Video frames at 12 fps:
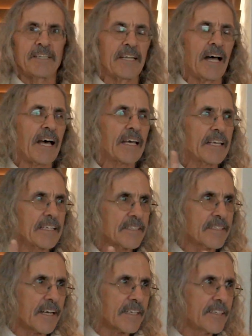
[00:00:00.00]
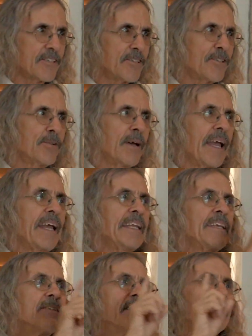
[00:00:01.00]
to not get sucked into
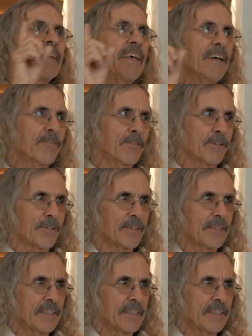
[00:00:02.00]
any of it ever.